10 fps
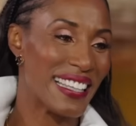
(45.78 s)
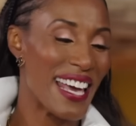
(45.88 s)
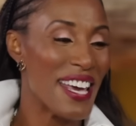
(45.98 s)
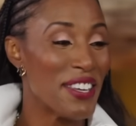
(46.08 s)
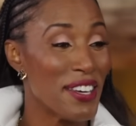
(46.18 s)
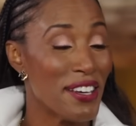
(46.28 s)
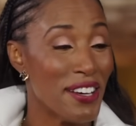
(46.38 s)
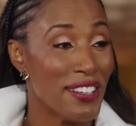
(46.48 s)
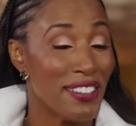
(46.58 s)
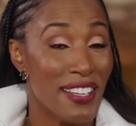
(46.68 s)
thank you. You
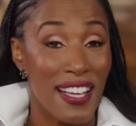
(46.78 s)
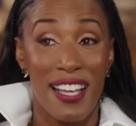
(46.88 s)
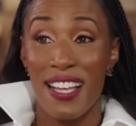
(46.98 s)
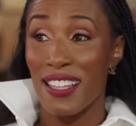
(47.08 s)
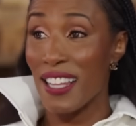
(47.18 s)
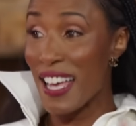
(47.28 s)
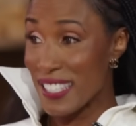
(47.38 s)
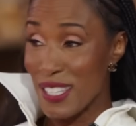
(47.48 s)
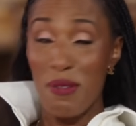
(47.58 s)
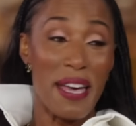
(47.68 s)
know what I'm saying?
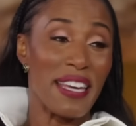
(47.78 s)
Leslie, wait,